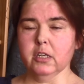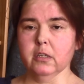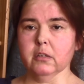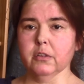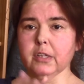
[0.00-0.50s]

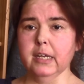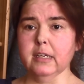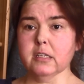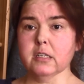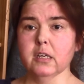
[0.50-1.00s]
idiot
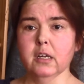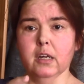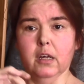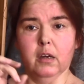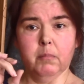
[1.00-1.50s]
things.
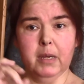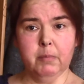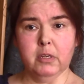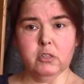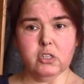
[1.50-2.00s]

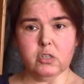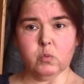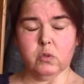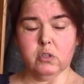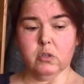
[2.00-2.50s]
Maybe you
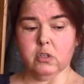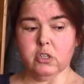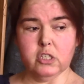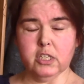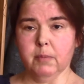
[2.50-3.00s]
just want to
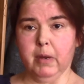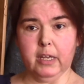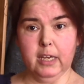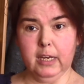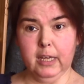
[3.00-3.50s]
see my
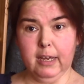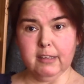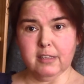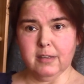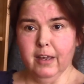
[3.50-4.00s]
kitty
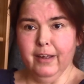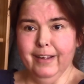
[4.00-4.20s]
cats.